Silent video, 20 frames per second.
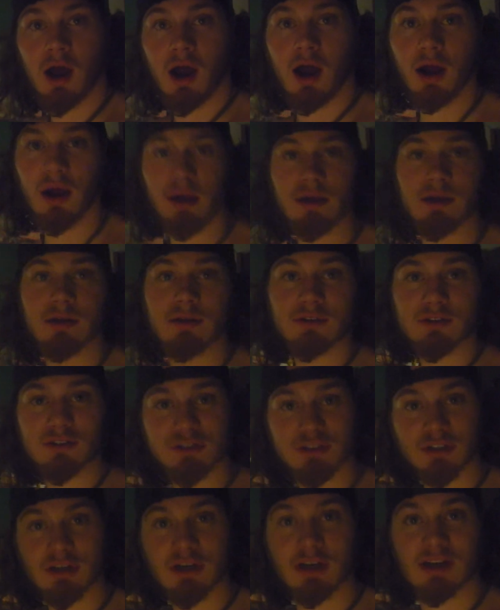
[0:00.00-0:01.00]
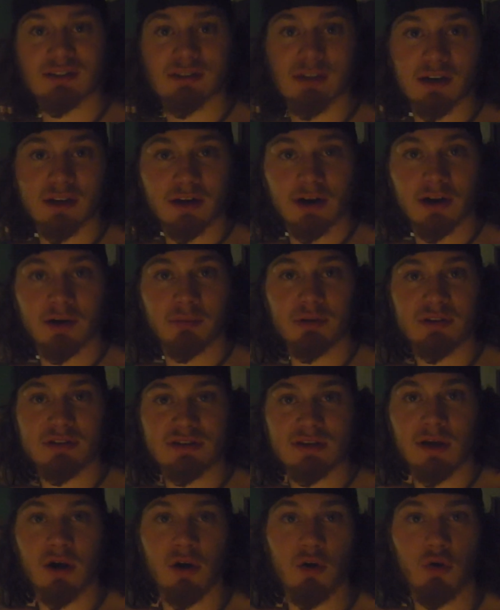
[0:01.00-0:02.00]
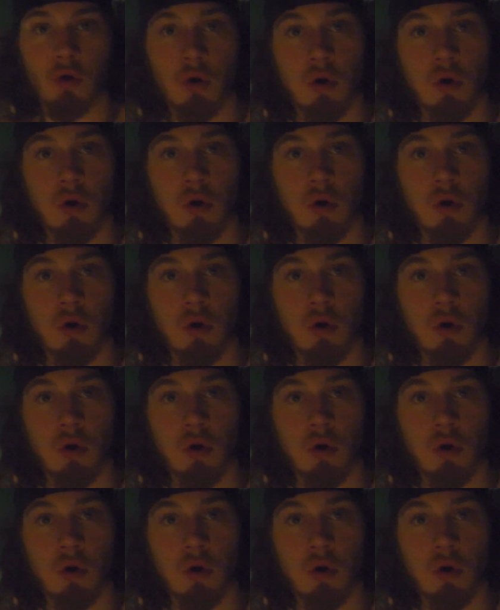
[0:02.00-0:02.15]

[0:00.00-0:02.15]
All right. I'll see you guys later. Peace out.